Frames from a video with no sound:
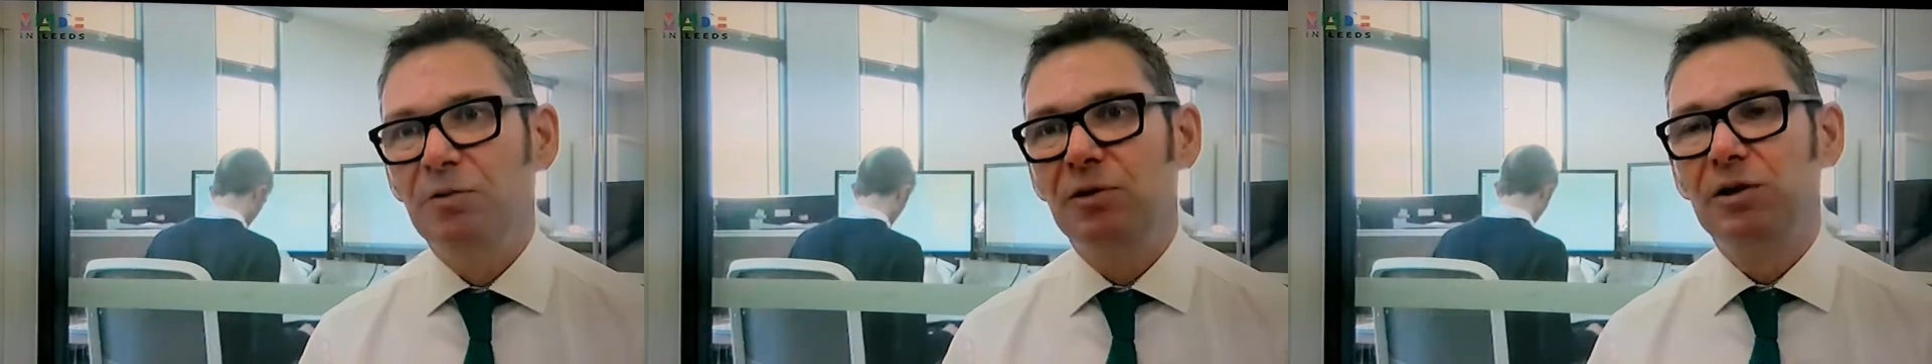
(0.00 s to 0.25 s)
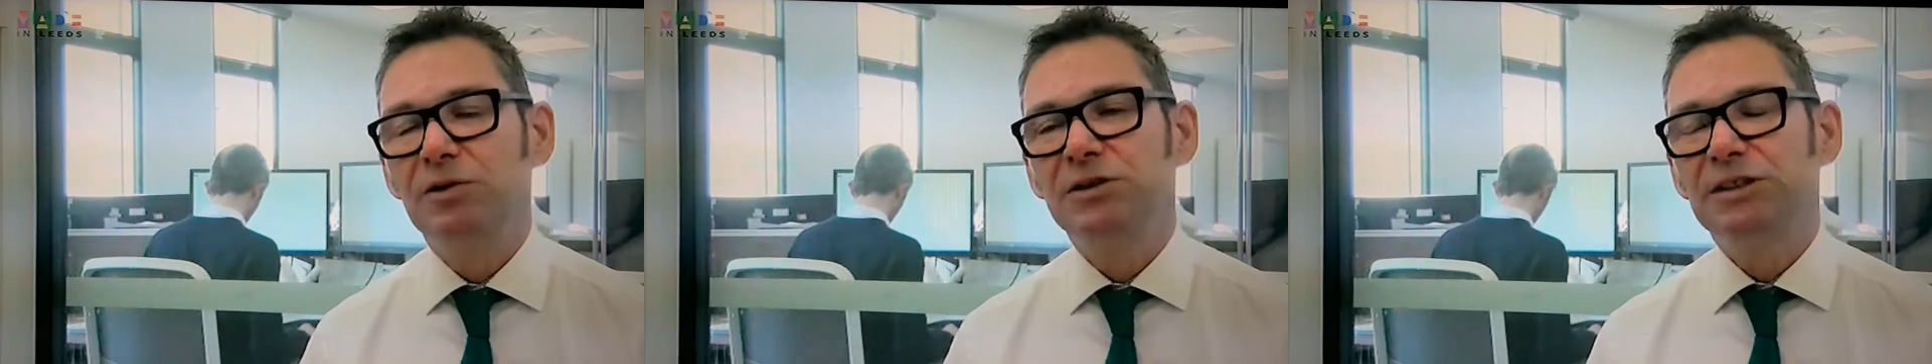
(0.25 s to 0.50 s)

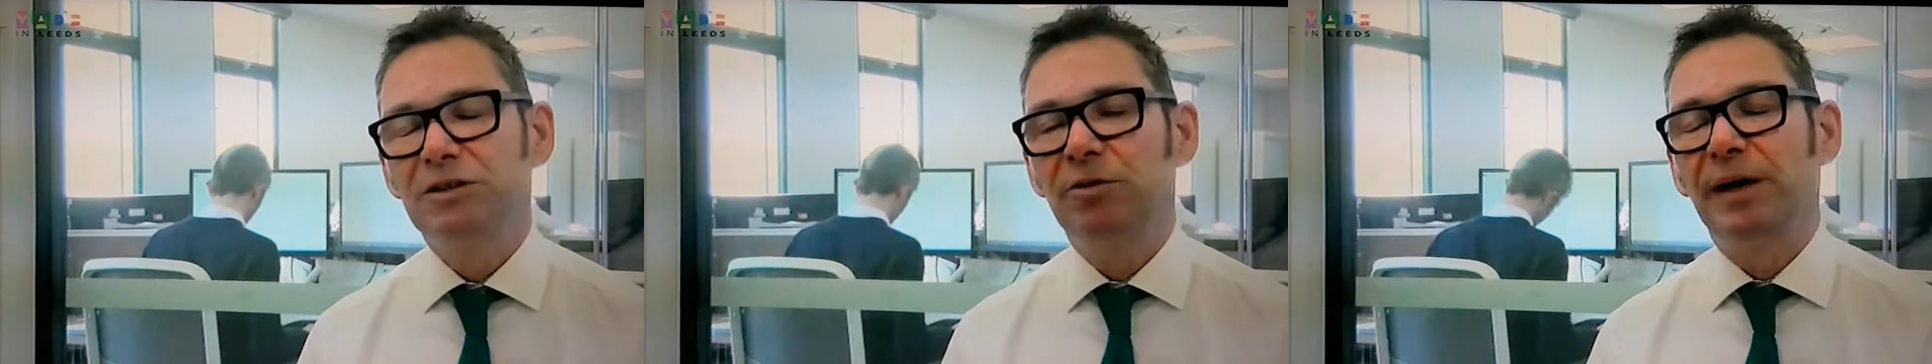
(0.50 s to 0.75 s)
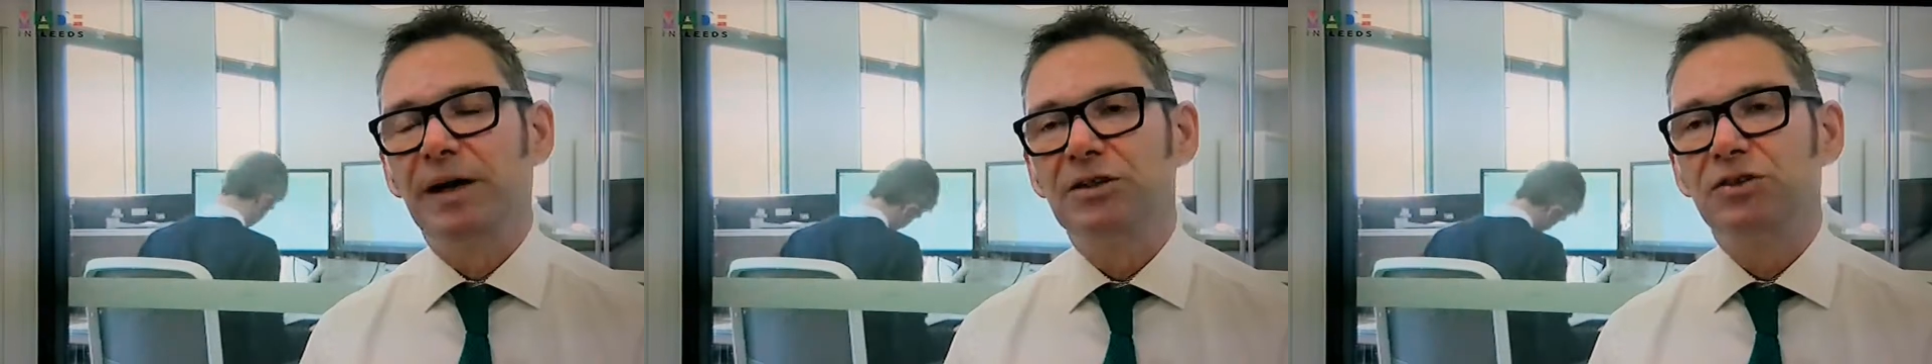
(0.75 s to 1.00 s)
we're also
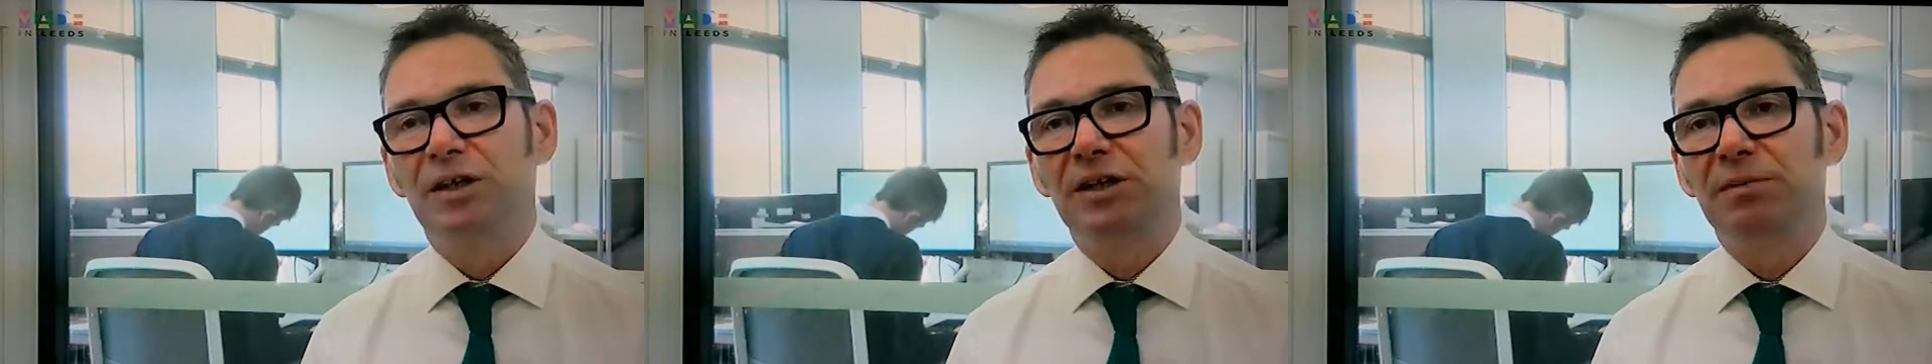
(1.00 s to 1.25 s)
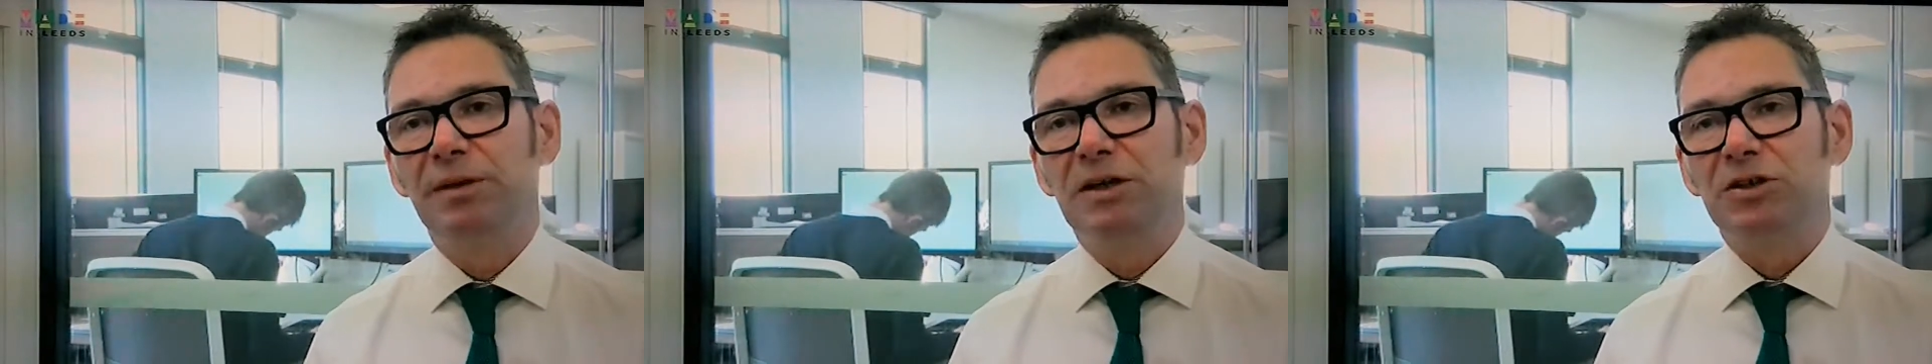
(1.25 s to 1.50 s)
about trying
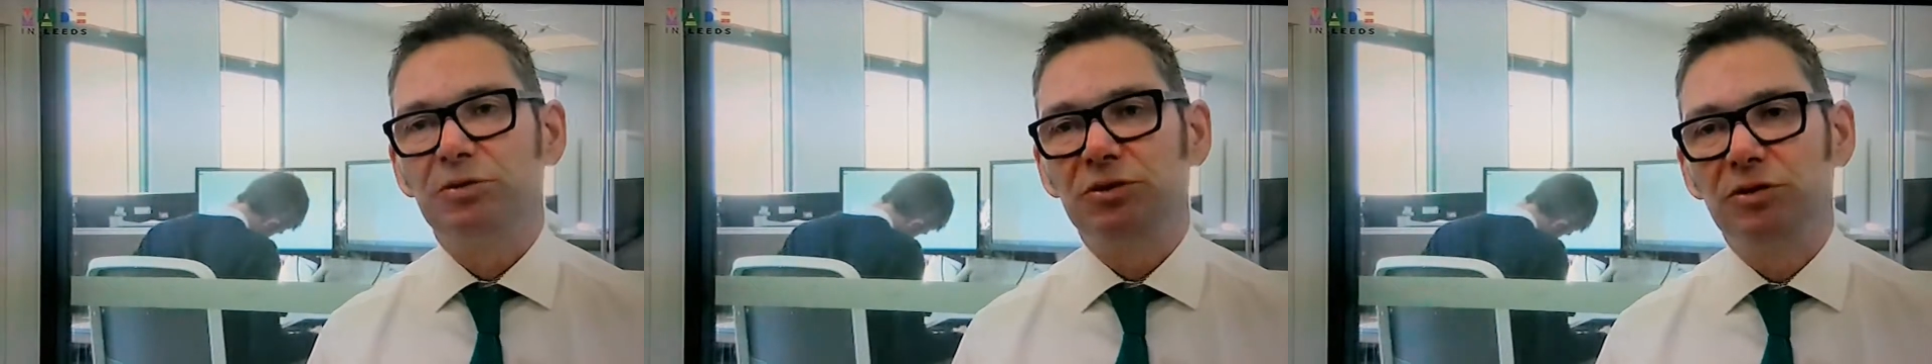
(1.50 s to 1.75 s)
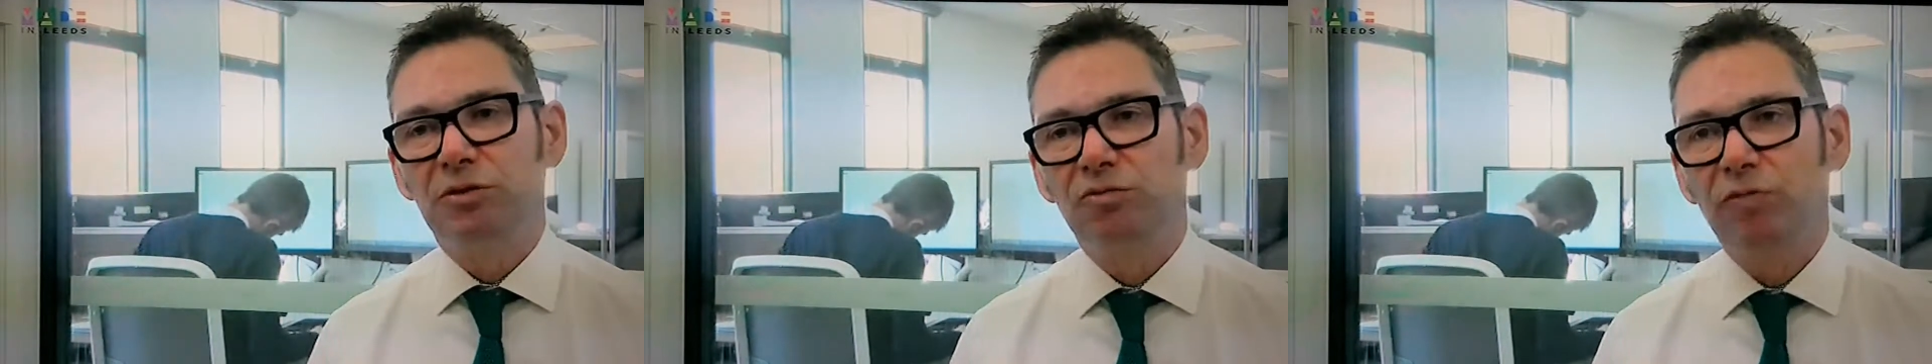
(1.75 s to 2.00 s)
to make sure
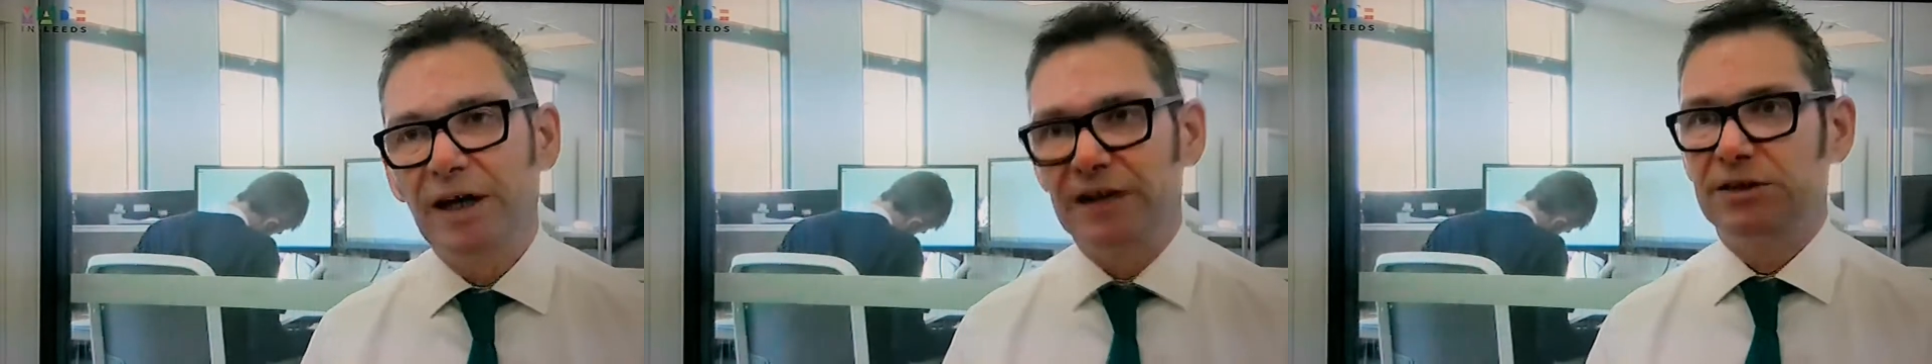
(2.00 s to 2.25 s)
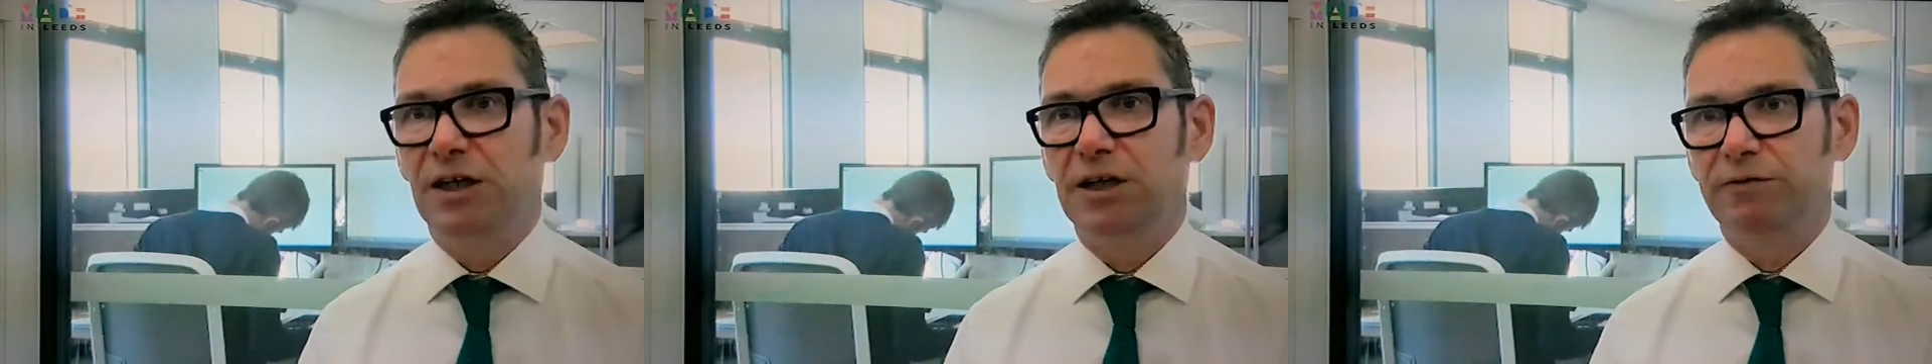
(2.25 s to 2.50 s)
we do the right
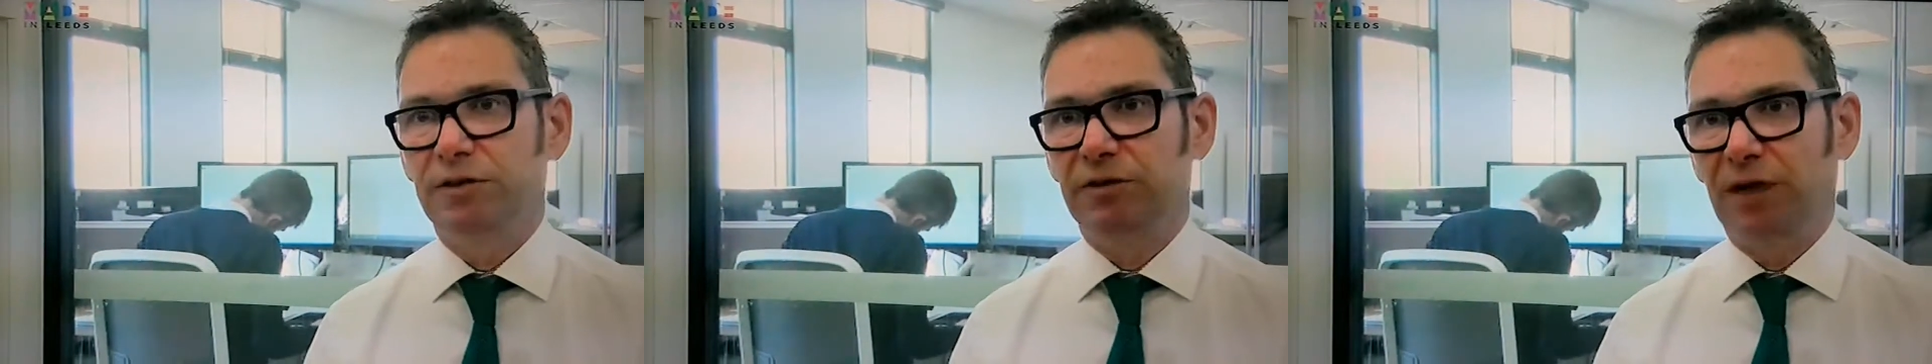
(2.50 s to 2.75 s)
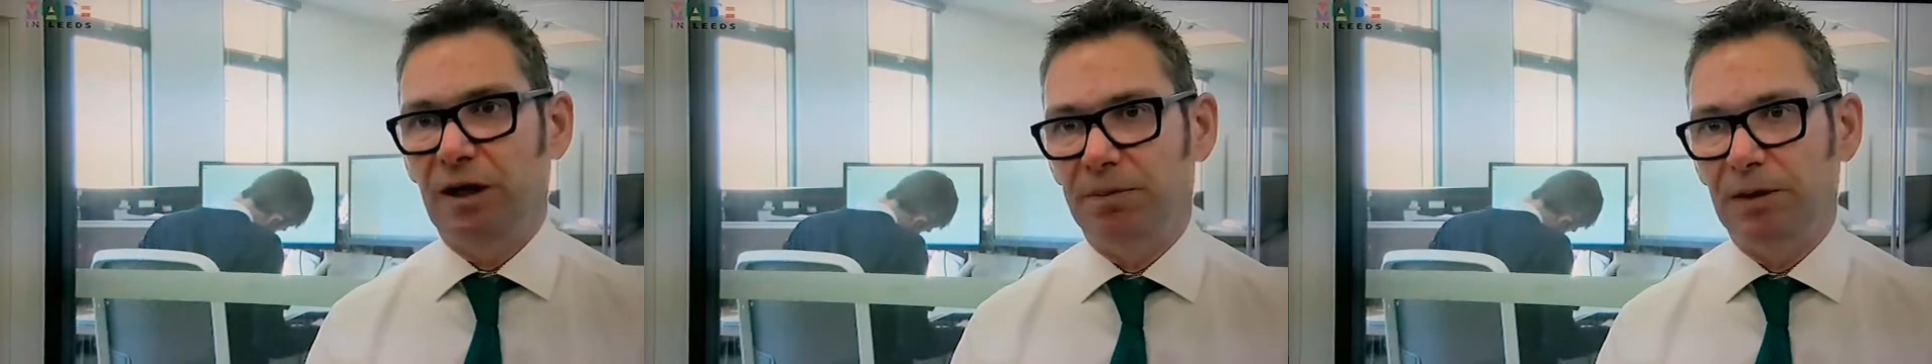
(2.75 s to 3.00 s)
test for the
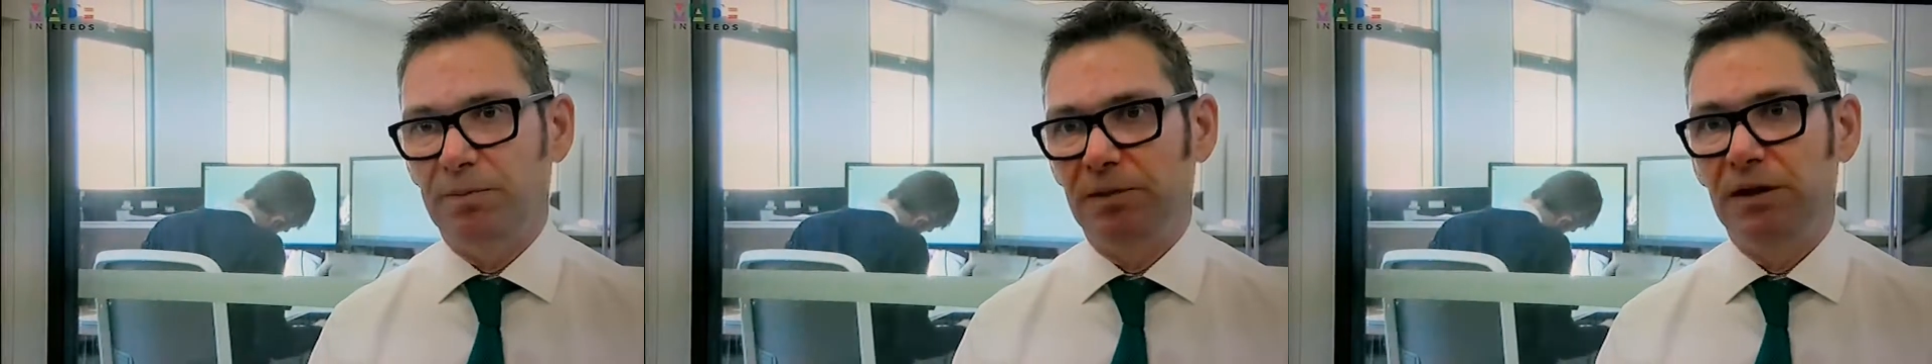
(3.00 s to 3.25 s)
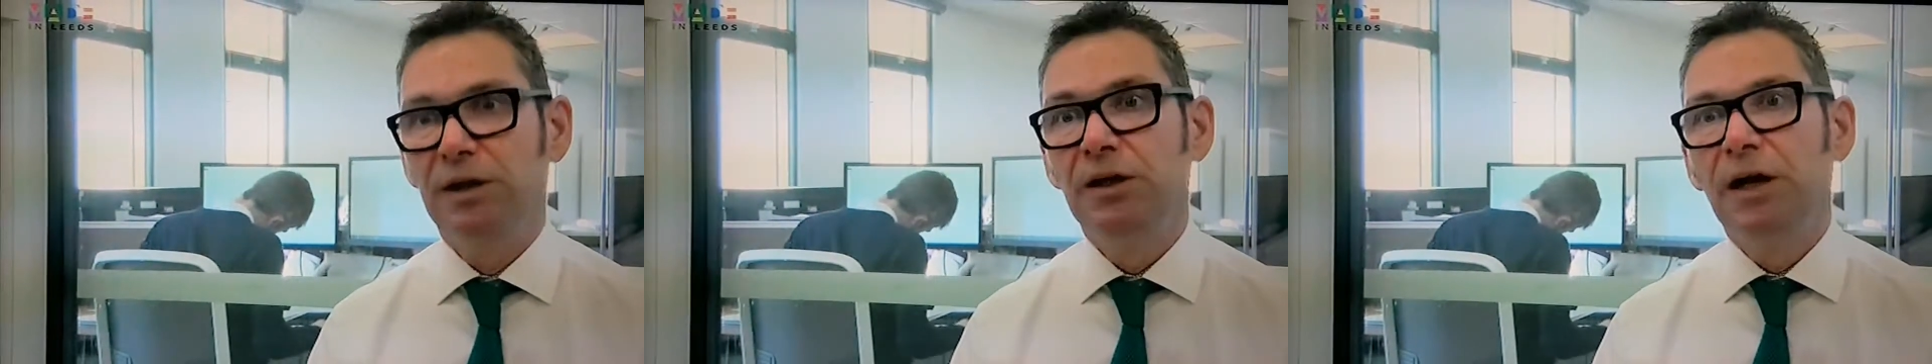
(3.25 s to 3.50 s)
right people,